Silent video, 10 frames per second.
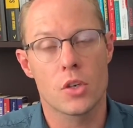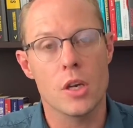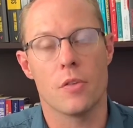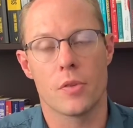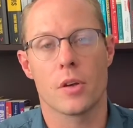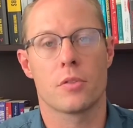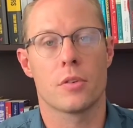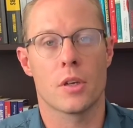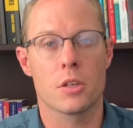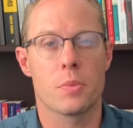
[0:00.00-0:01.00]
achieve
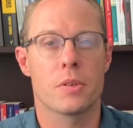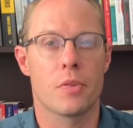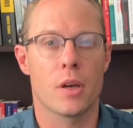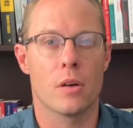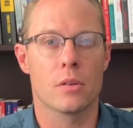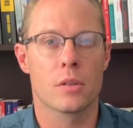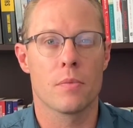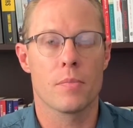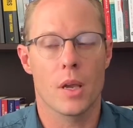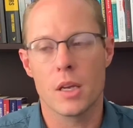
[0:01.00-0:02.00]
those specific
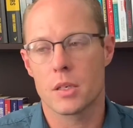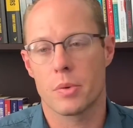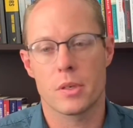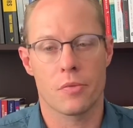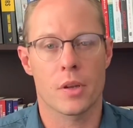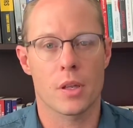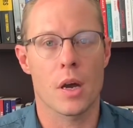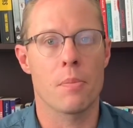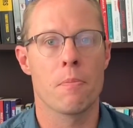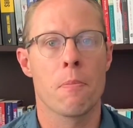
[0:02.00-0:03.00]
goals in a
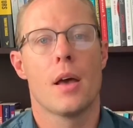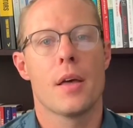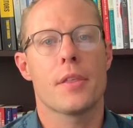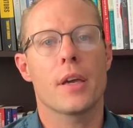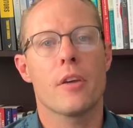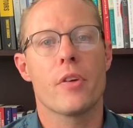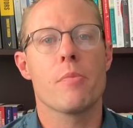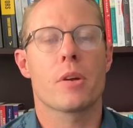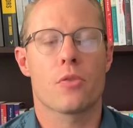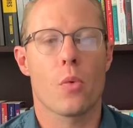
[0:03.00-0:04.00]
specific time. Thank you
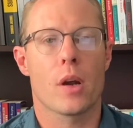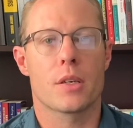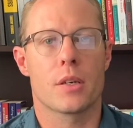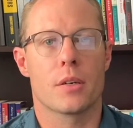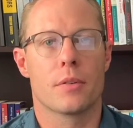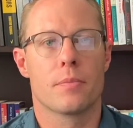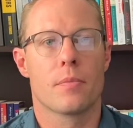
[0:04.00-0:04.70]
very much for watching.